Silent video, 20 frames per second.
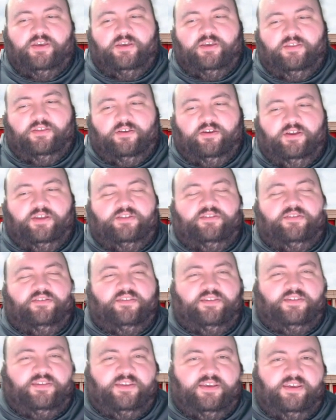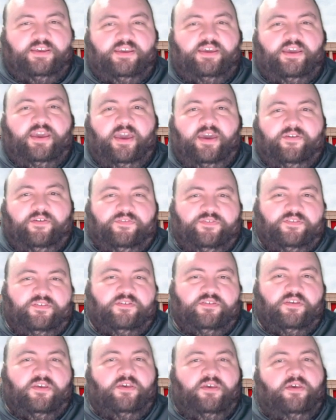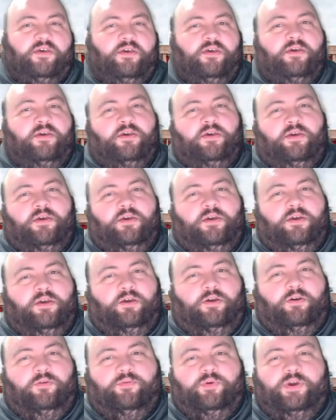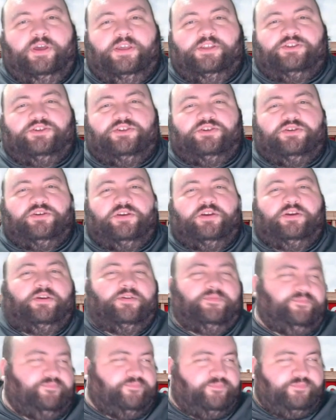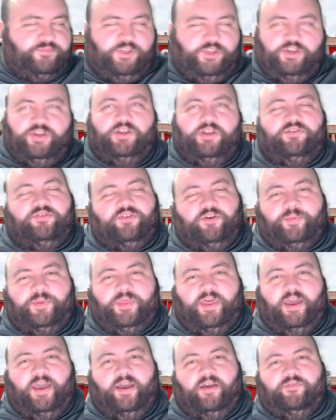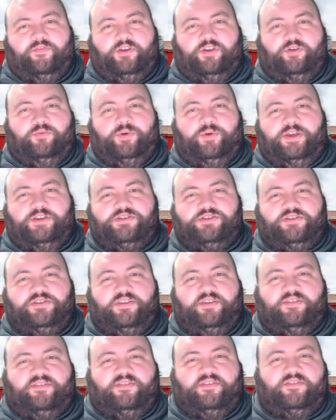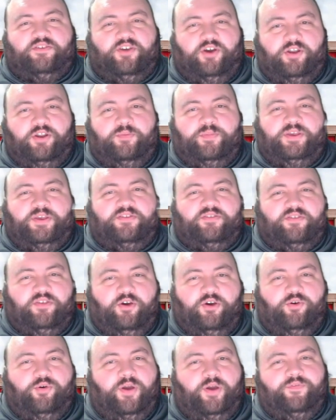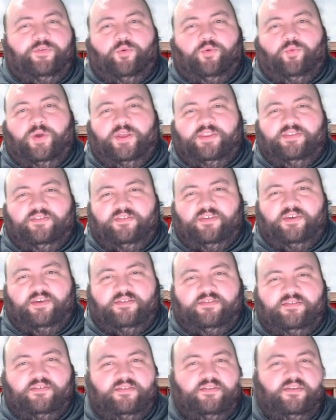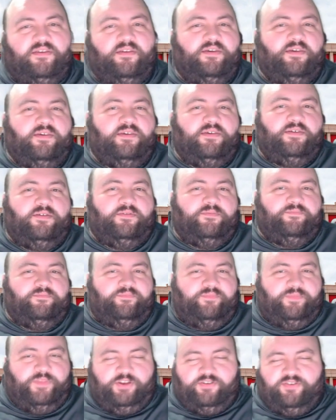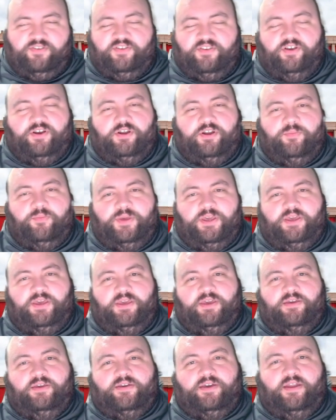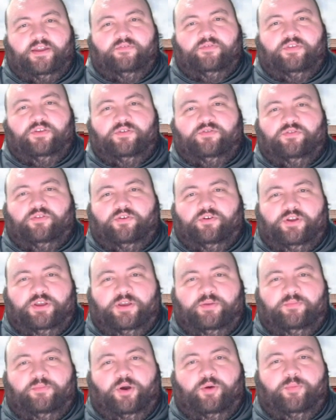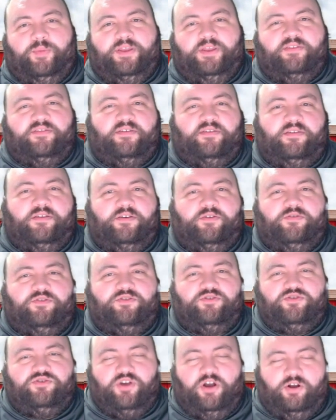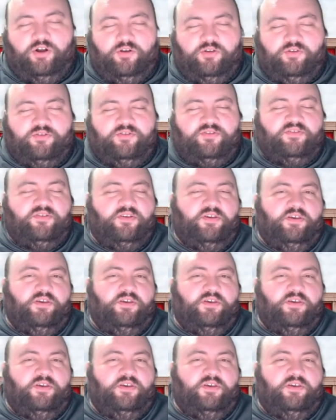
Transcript: They're into the DEFs, which you can interpret that however you wish. This is going to be slow. Whoever wins this, there's still going to be kind of those learning moments and those struggles,